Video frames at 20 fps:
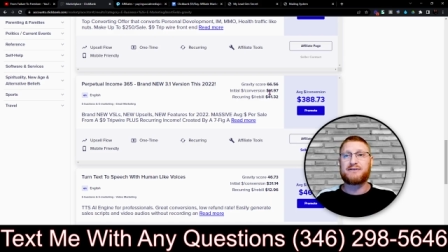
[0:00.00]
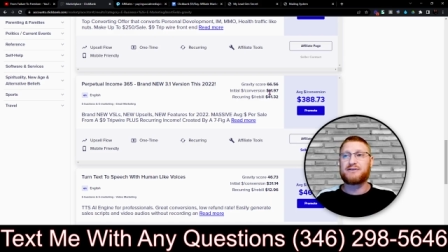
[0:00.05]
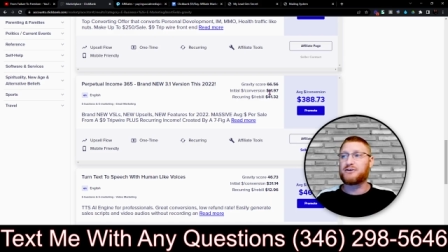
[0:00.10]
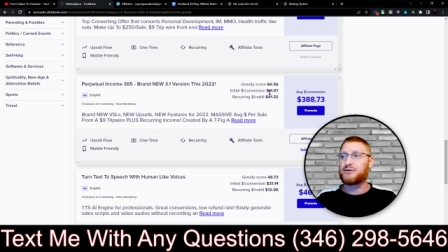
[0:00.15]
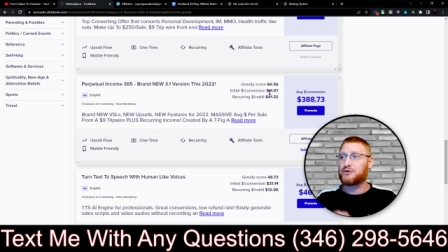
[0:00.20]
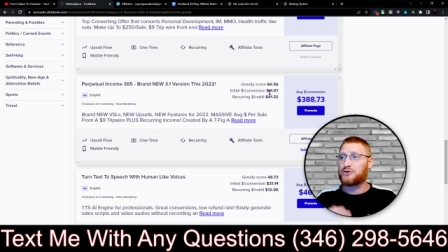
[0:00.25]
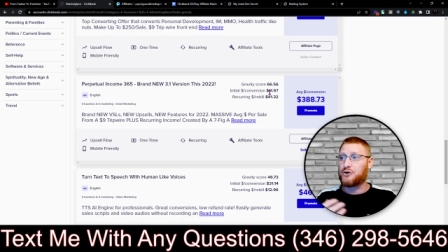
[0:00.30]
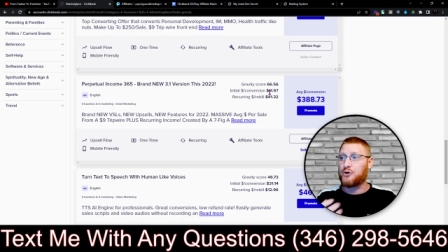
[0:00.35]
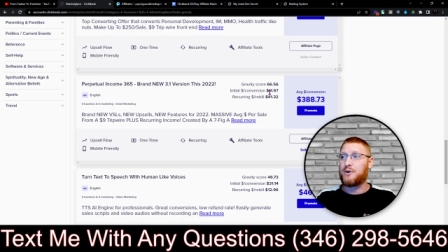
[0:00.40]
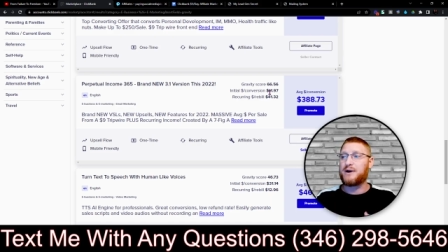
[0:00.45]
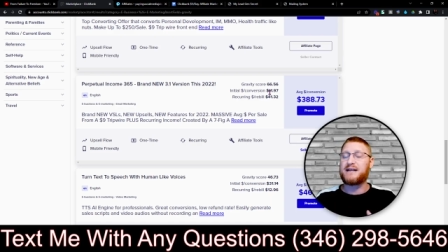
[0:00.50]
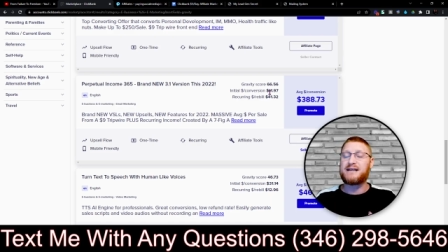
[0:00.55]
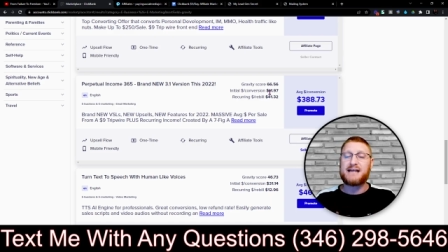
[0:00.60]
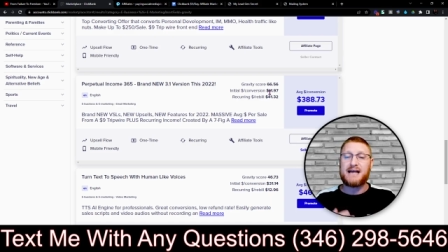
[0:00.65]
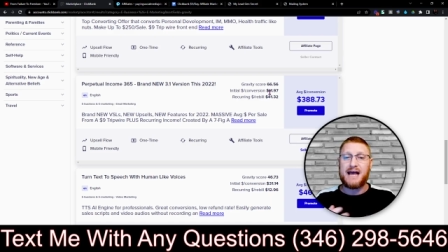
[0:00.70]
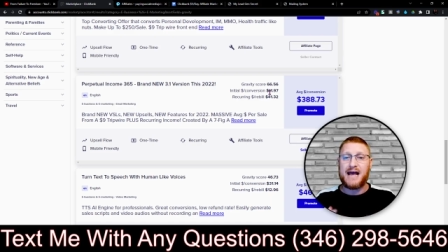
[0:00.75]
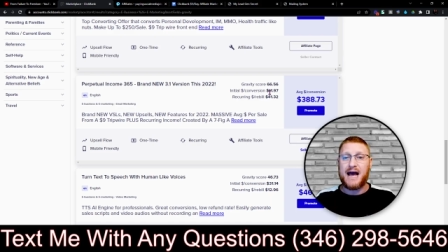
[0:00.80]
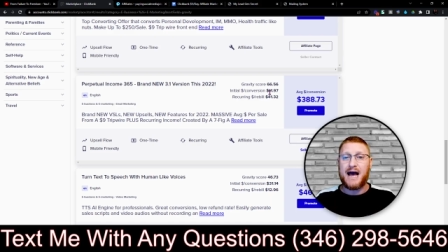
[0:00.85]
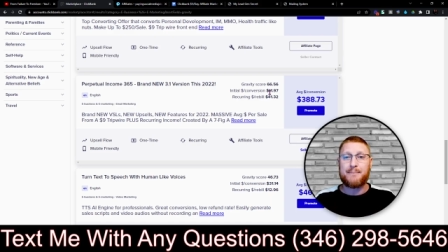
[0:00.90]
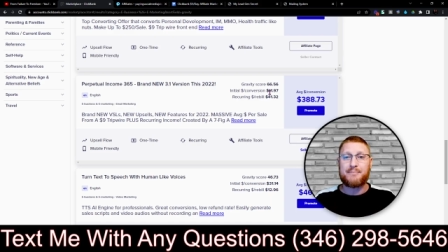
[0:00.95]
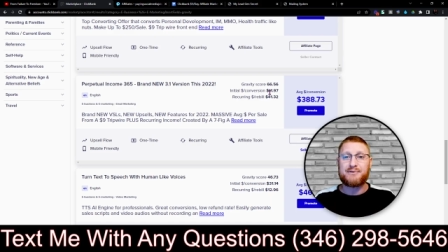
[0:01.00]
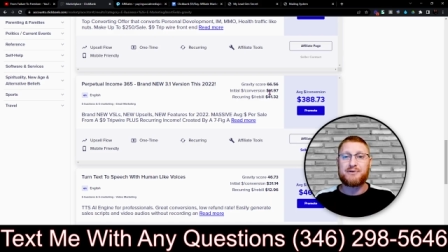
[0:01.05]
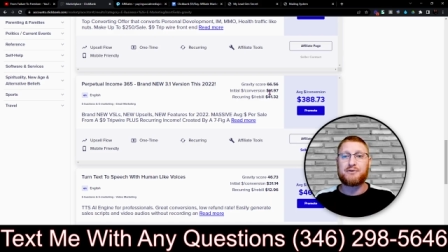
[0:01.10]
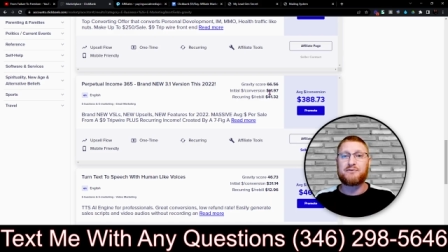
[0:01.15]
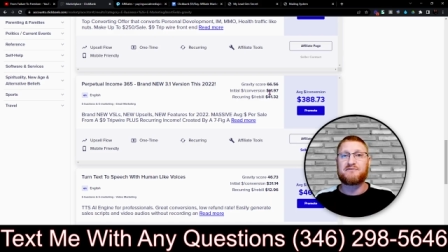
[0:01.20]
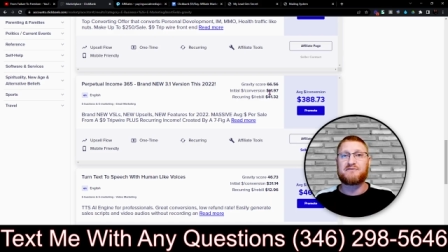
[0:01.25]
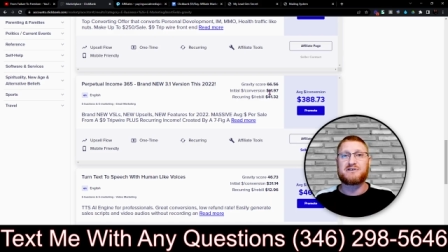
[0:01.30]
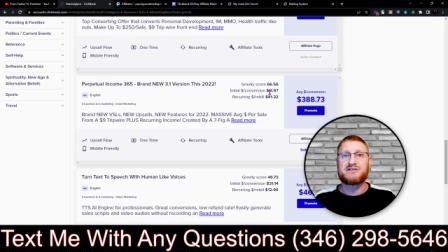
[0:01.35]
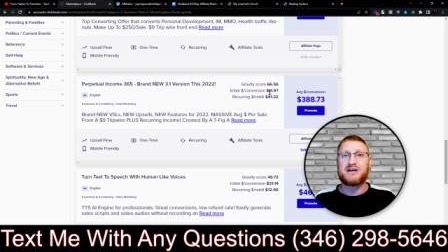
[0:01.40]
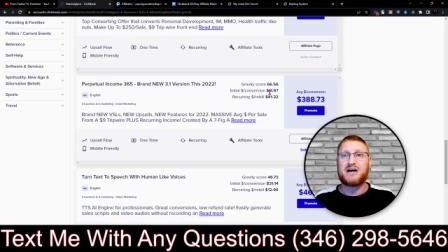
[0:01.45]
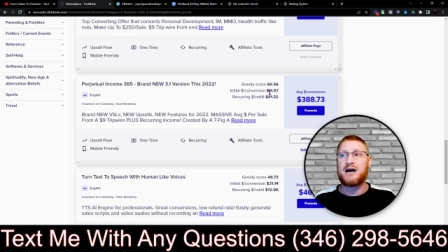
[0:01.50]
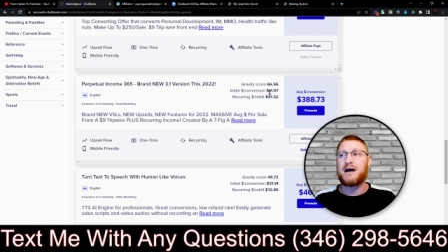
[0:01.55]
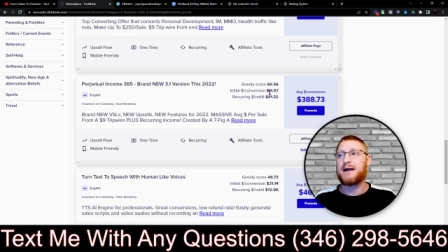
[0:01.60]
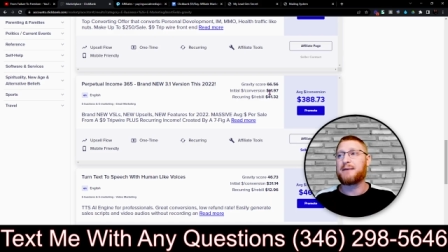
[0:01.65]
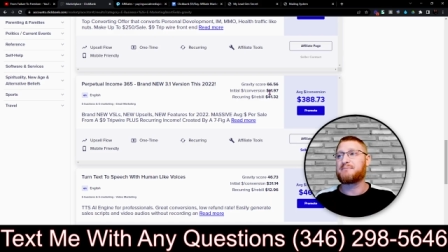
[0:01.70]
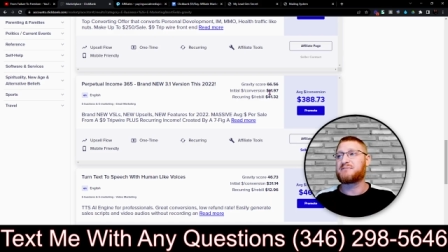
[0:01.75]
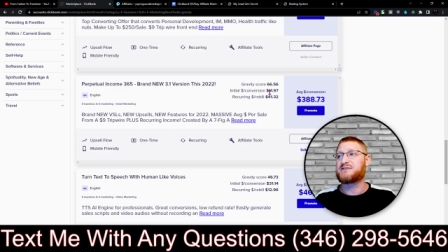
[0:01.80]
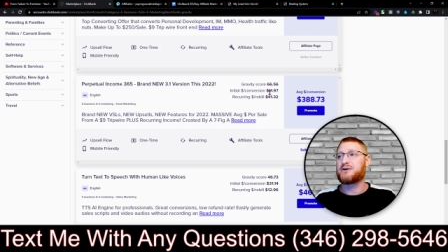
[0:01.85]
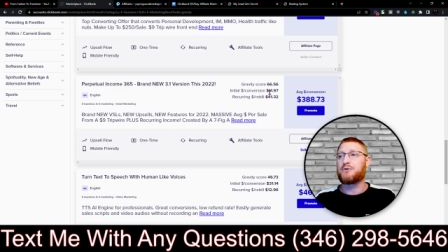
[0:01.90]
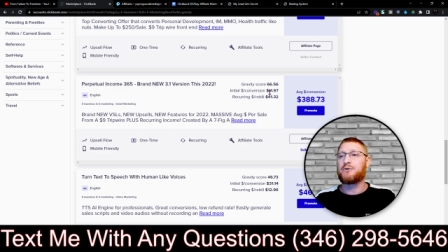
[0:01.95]
They're going to happen over
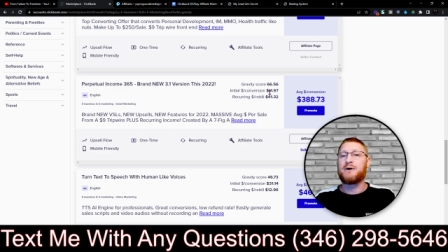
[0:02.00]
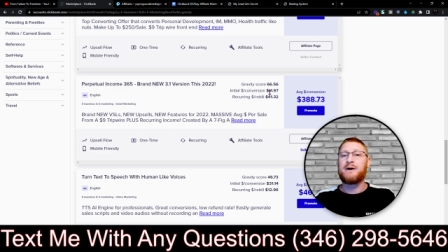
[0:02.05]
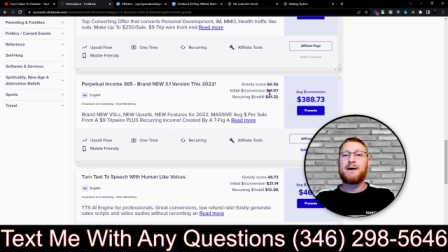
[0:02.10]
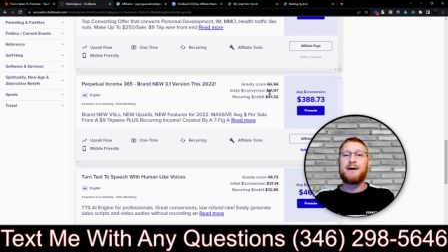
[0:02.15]
time. So